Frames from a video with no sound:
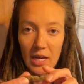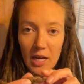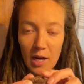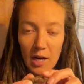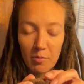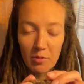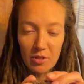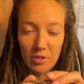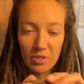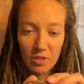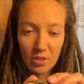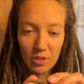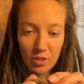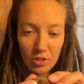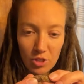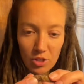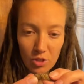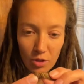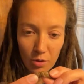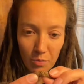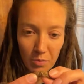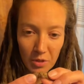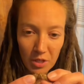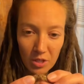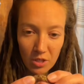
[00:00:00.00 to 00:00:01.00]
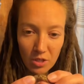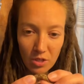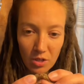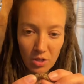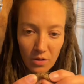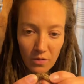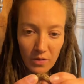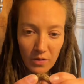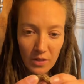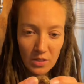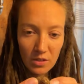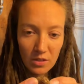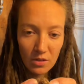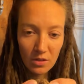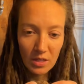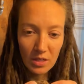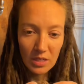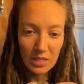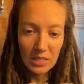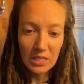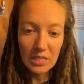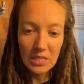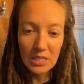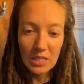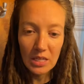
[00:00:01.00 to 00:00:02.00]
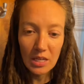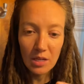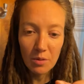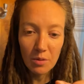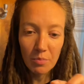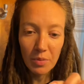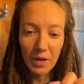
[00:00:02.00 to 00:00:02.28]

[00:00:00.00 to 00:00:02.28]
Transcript: I'm also going to show a picture of it so you can see.